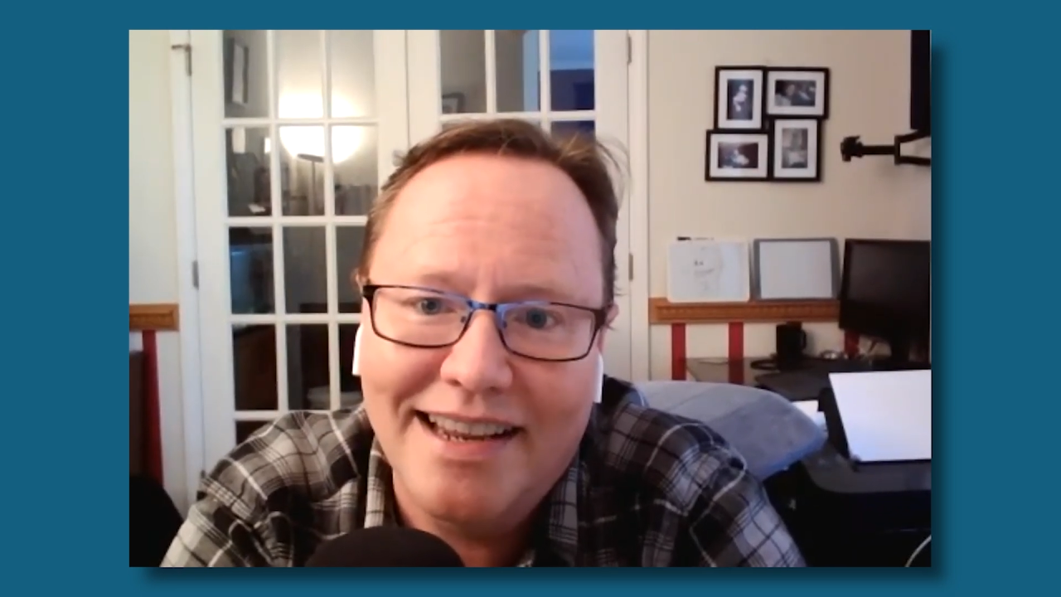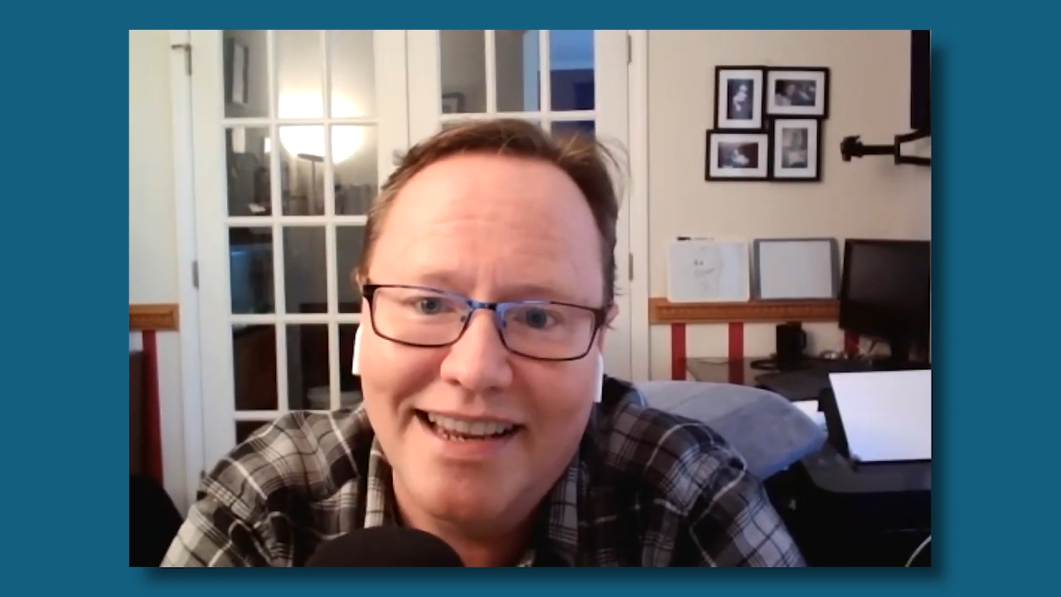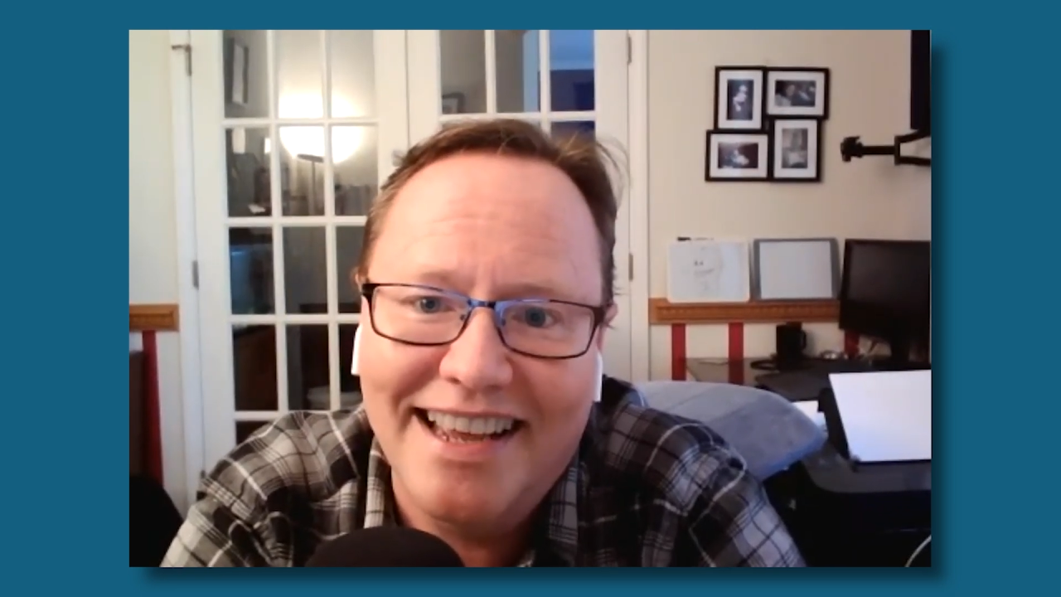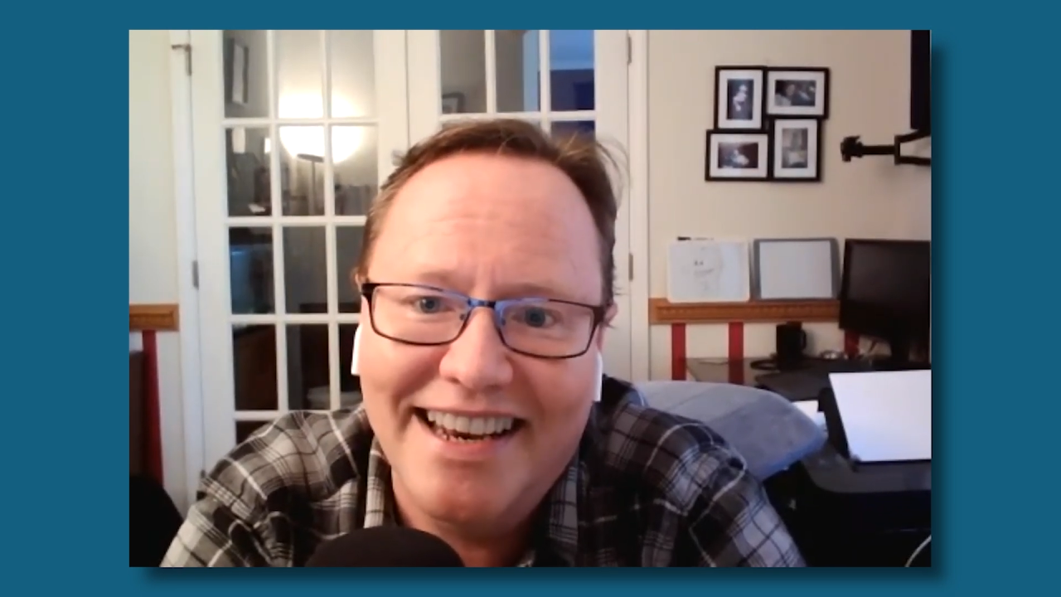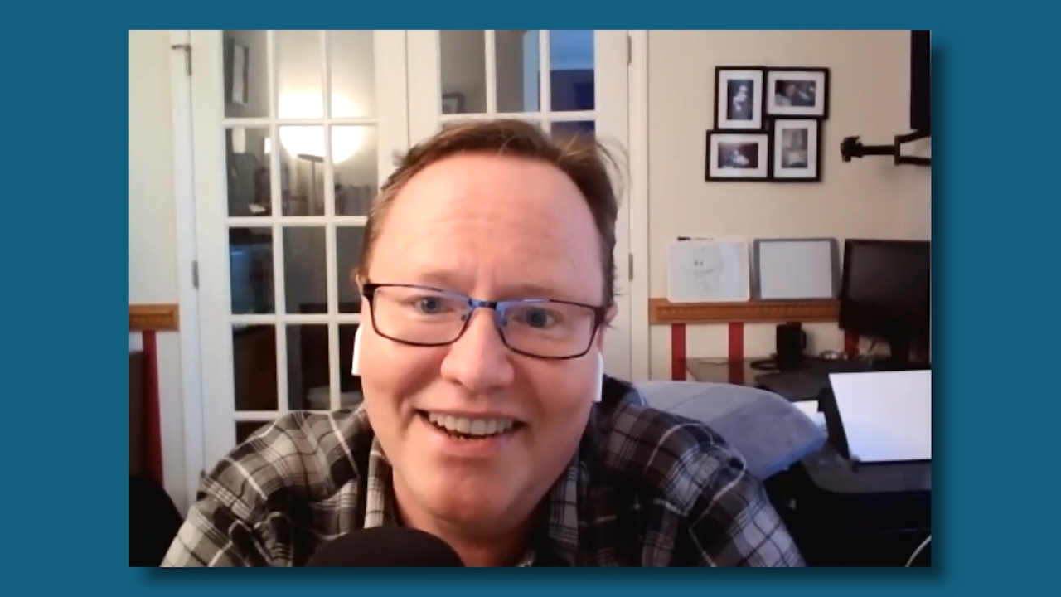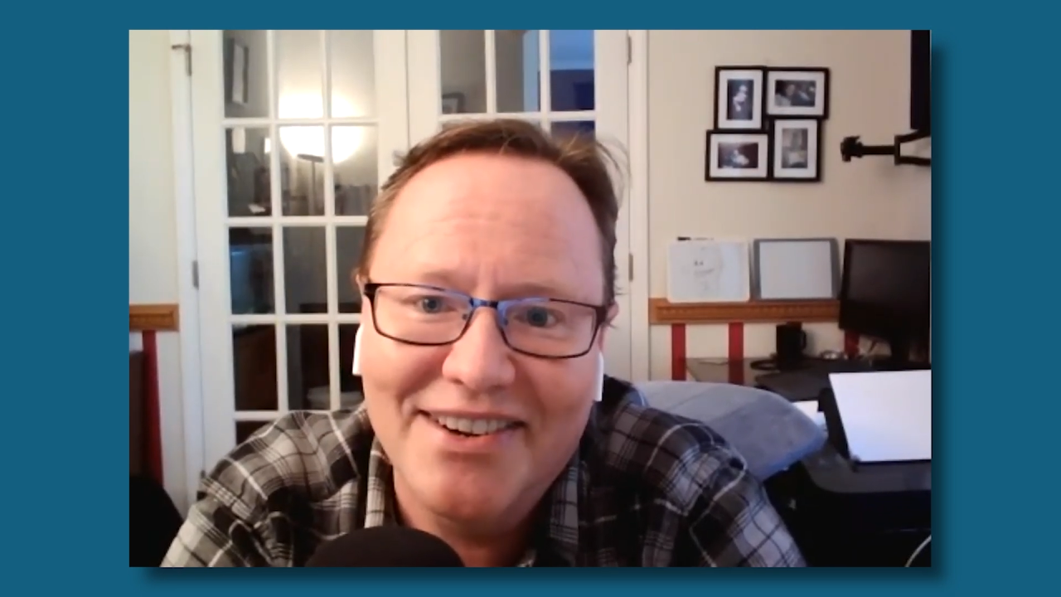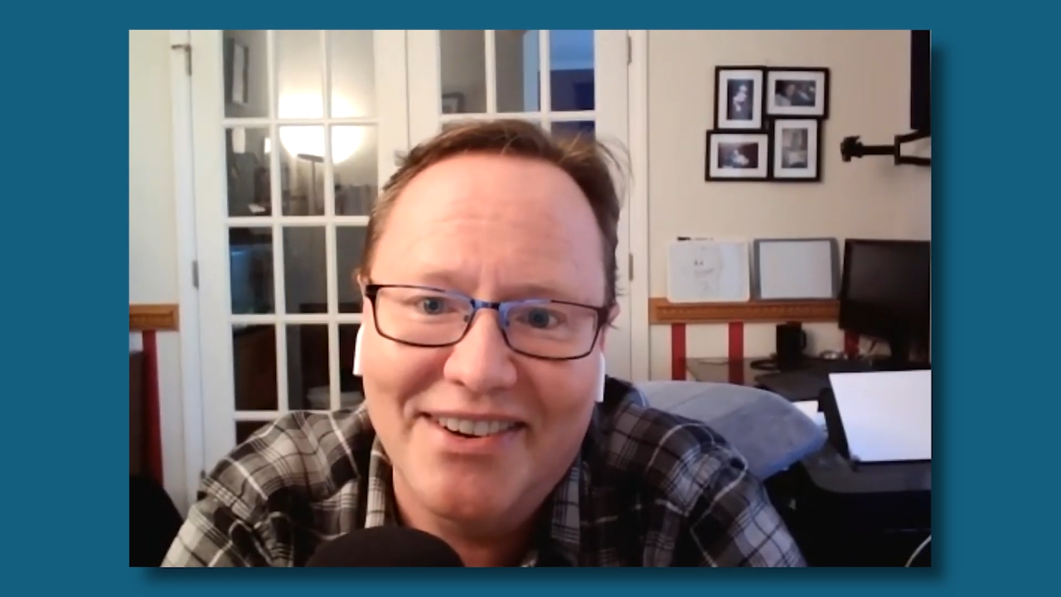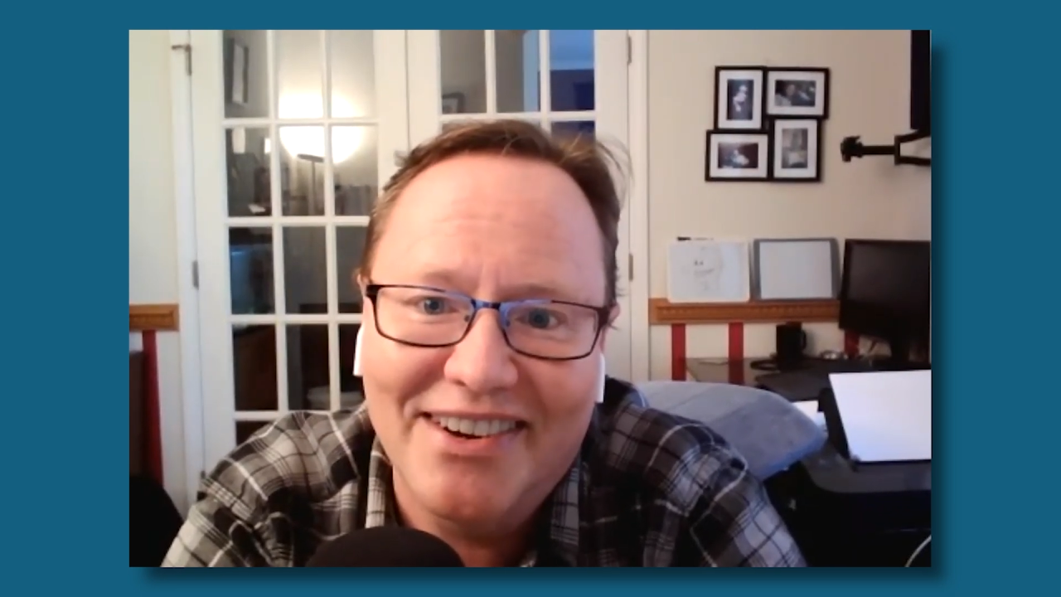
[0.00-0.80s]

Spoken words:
Luke,